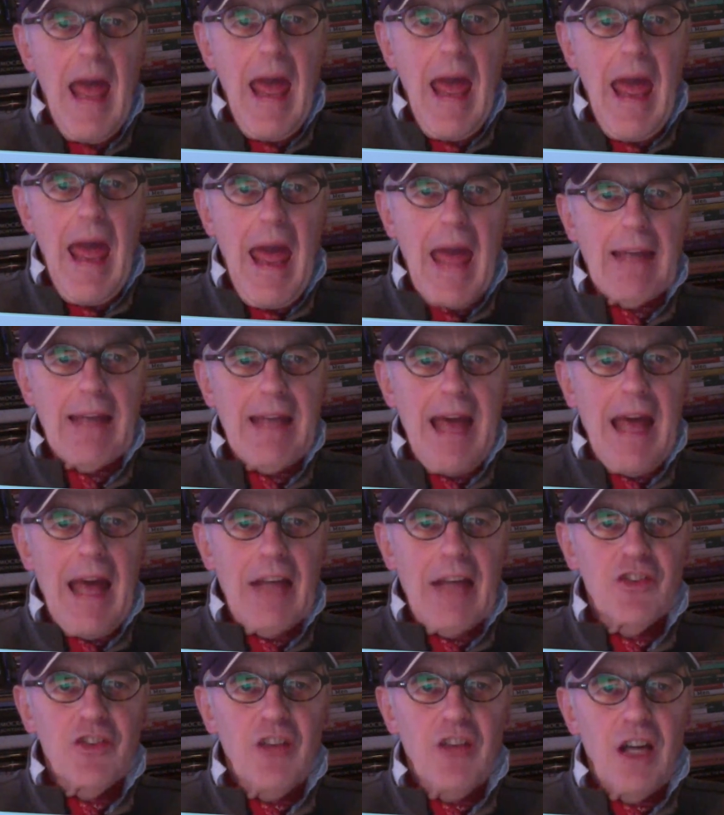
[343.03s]
And
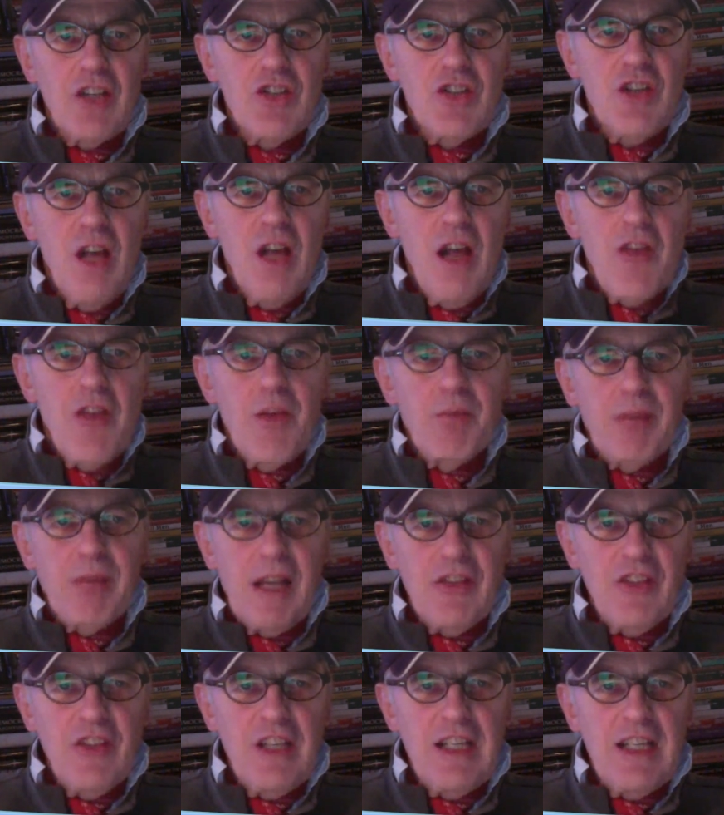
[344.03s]
as such, the
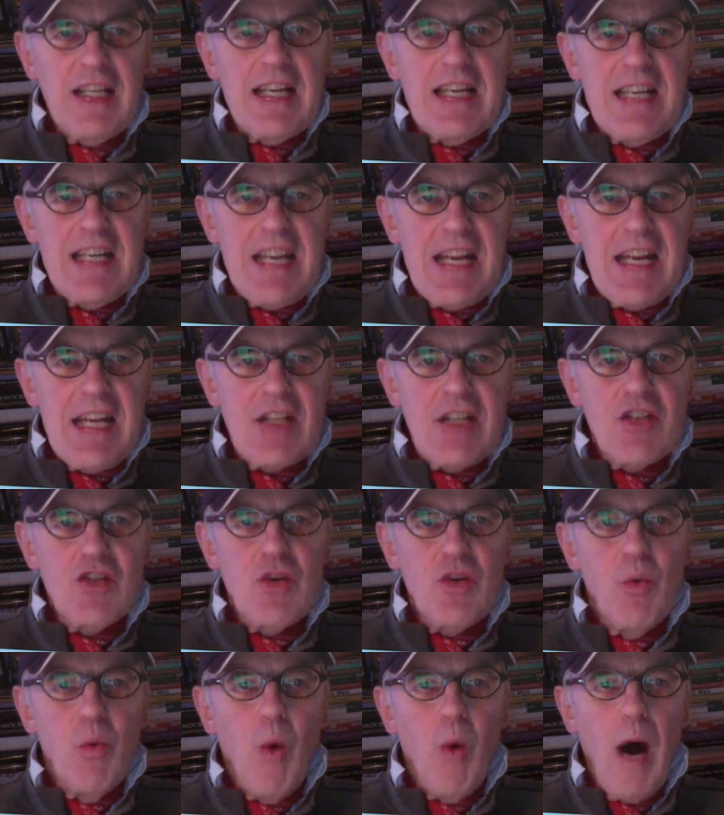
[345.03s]
president needs
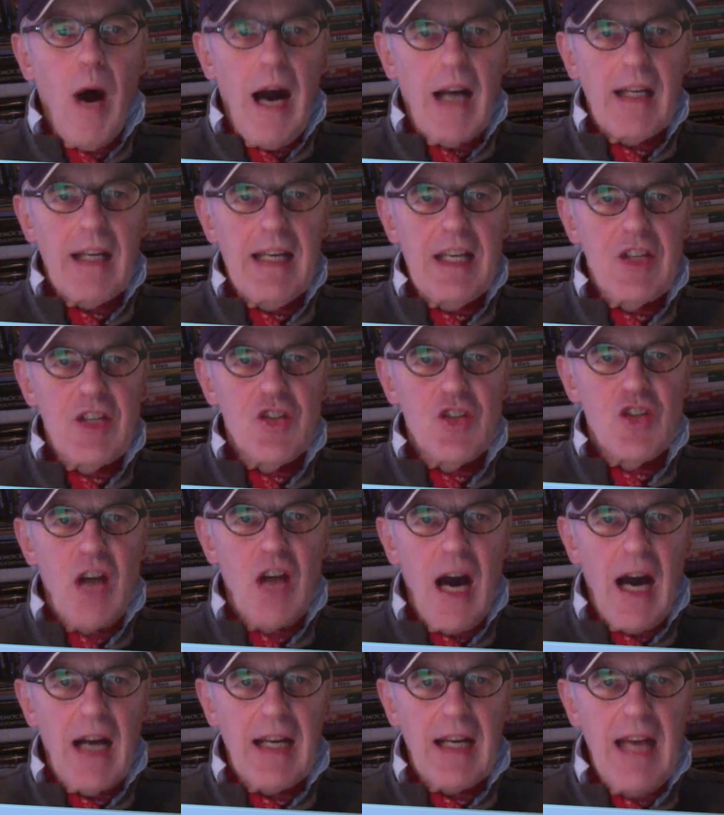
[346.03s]
to walk his
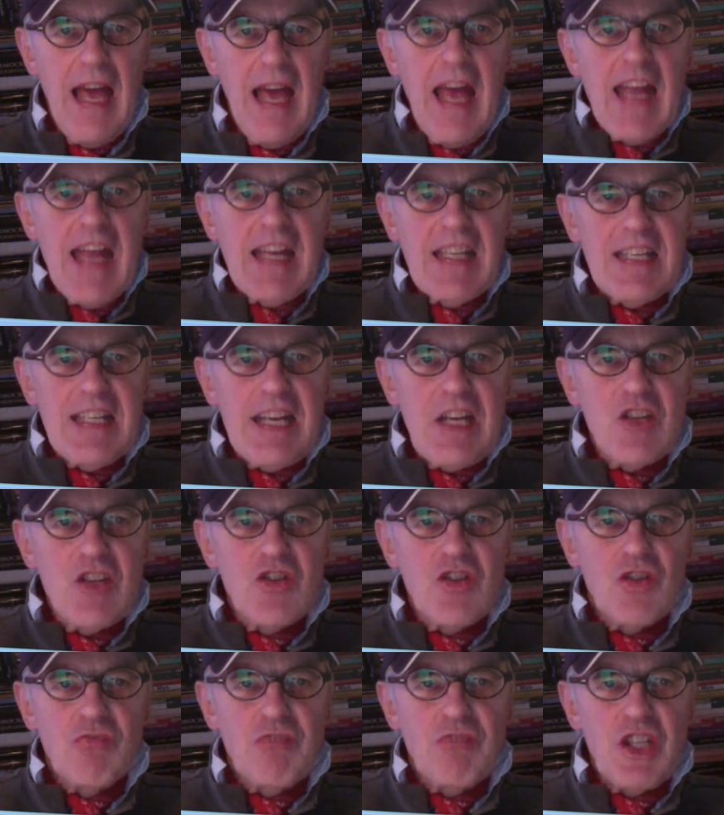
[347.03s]
talk. He needs
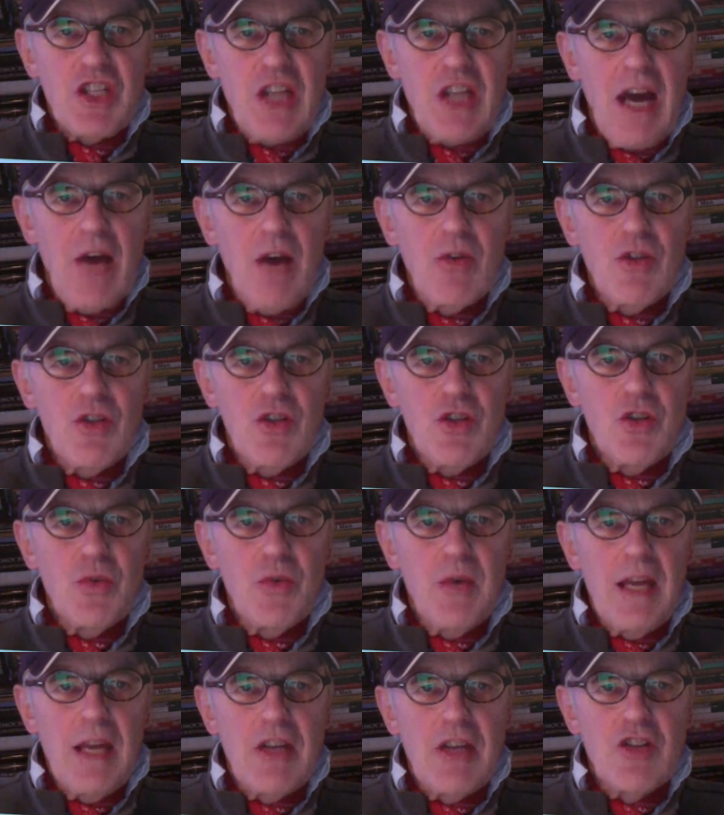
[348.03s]
to reach out to
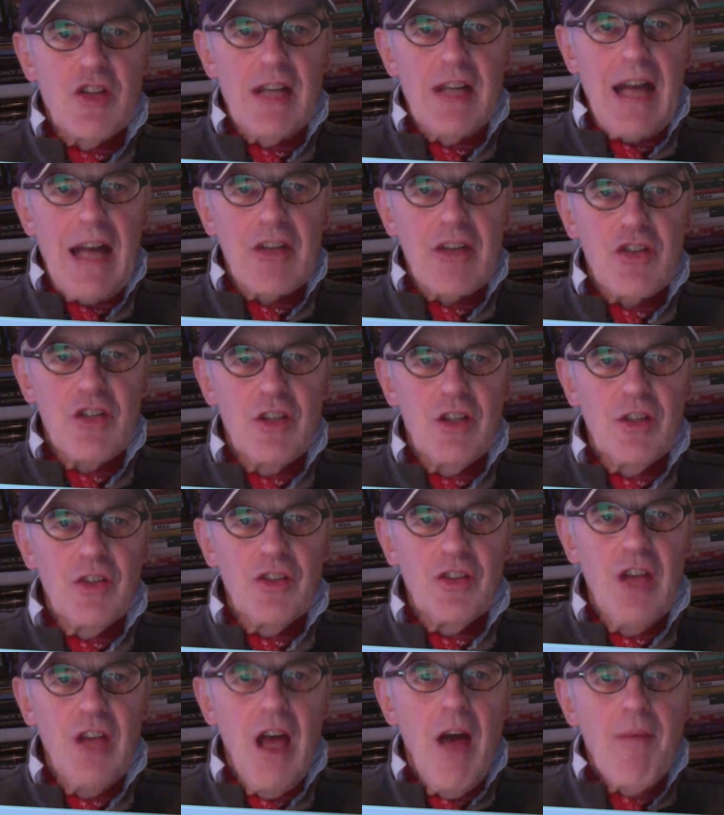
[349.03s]

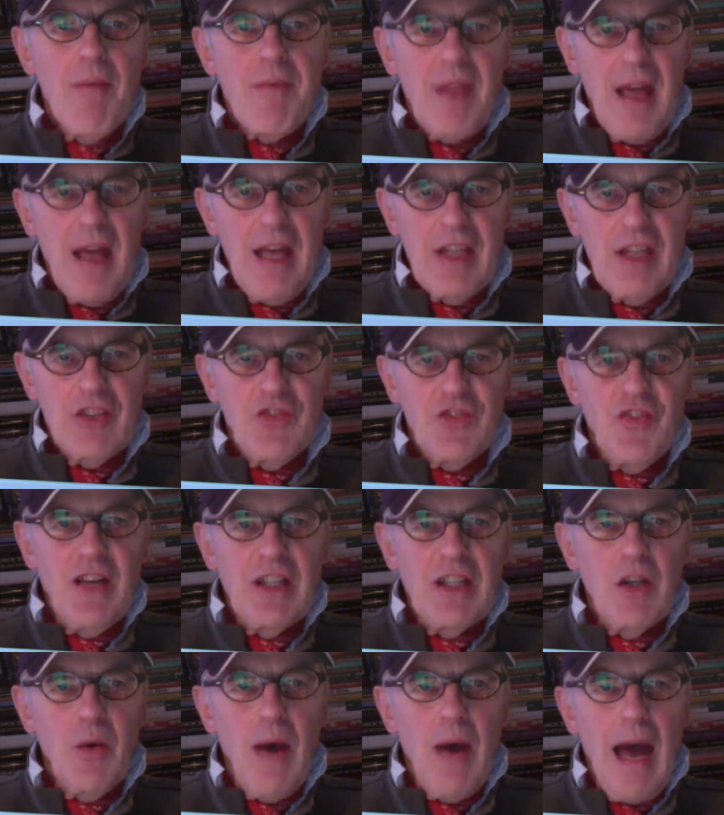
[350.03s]
internationals, his
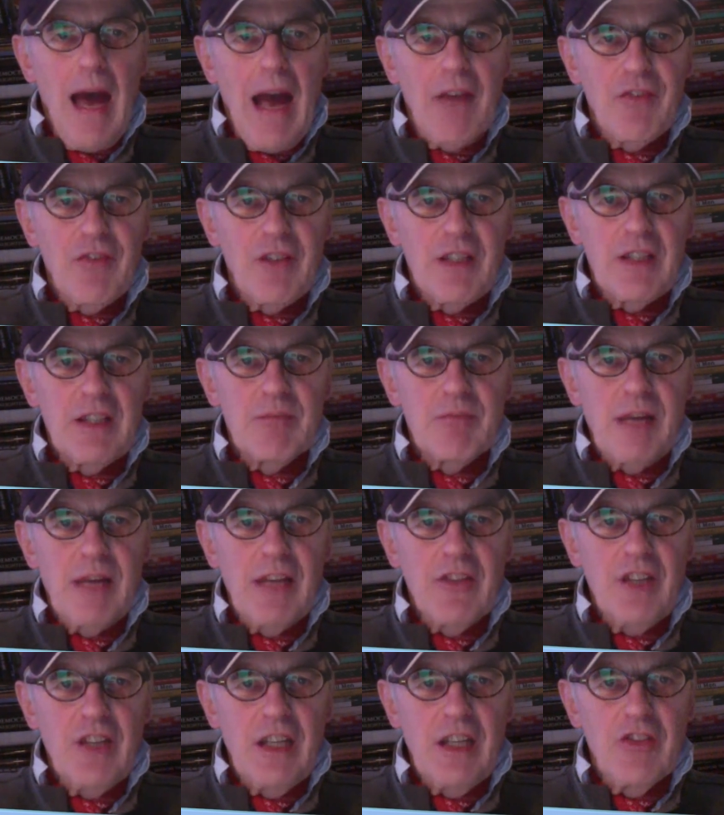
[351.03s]
fellow African
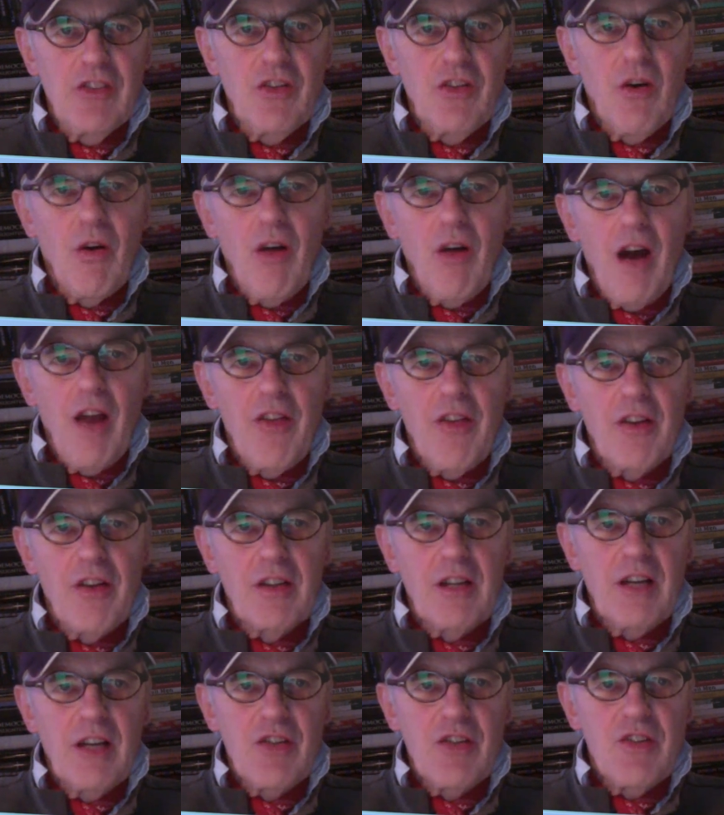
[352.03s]
presidents or other
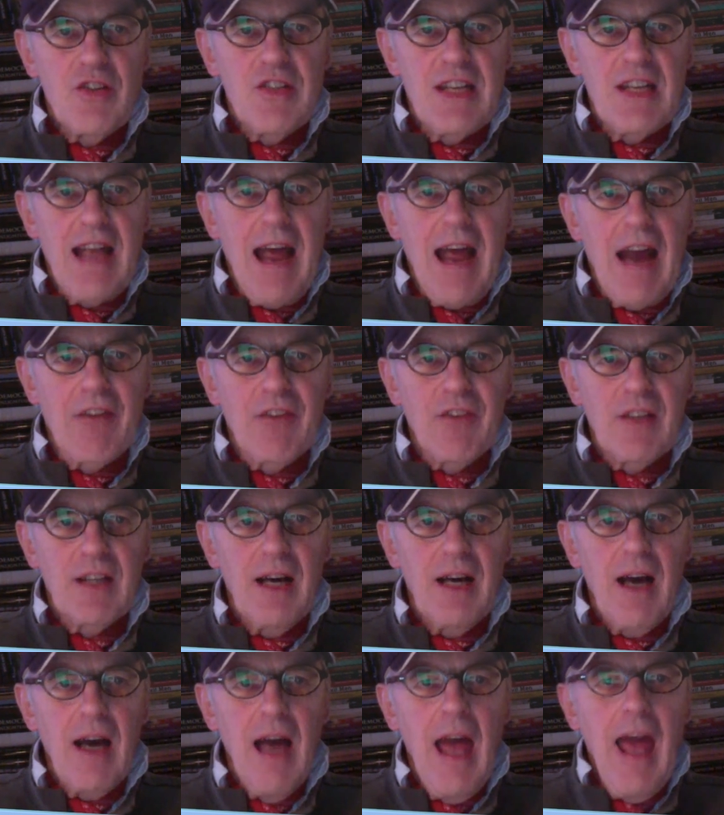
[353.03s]
countries in
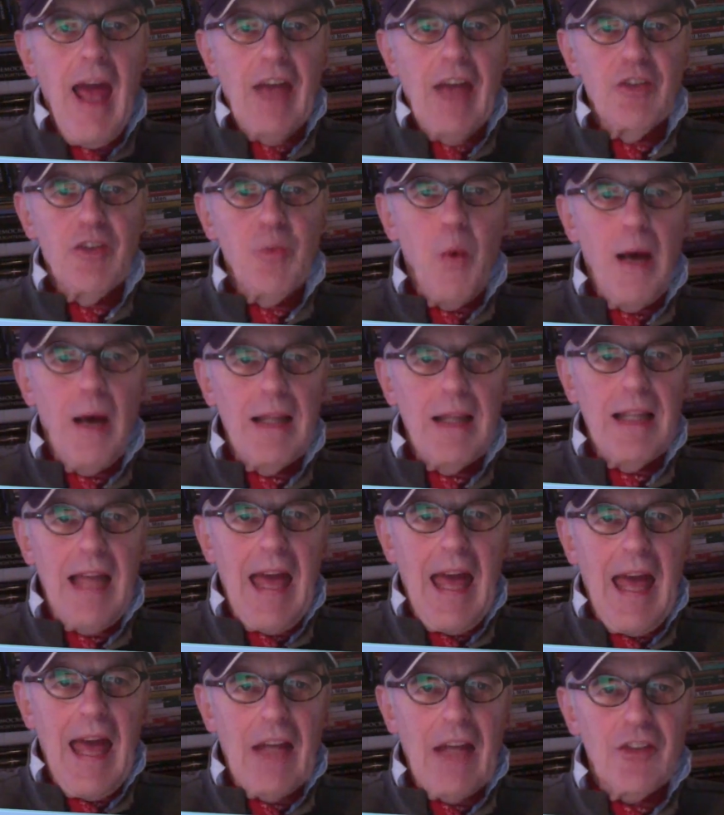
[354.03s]
Africa, as well
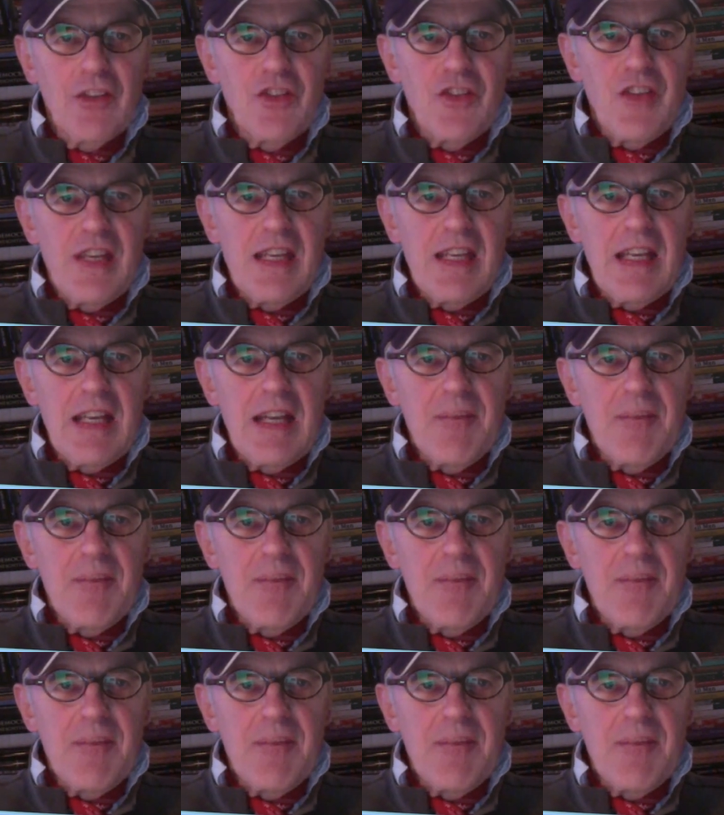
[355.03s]
as the